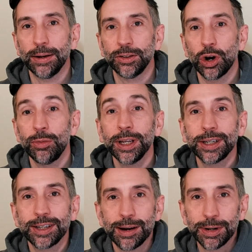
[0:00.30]
So I'm really
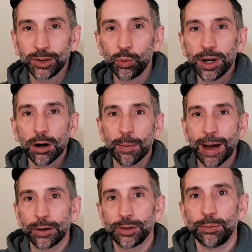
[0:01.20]
excited because we are
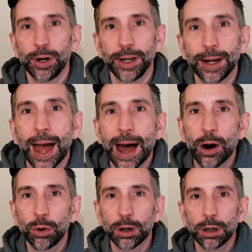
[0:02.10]
about to bring
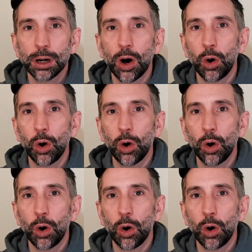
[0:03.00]
our